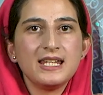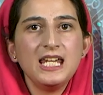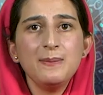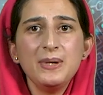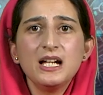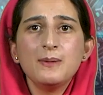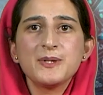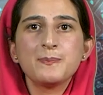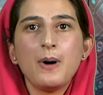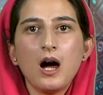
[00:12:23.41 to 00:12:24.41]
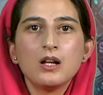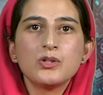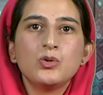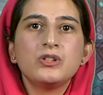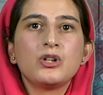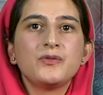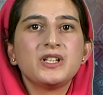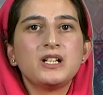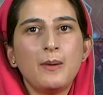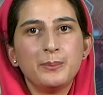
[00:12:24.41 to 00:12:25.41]
he becomes part owner of the
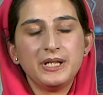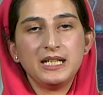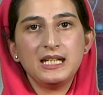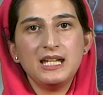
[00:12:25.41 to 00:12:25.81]
company,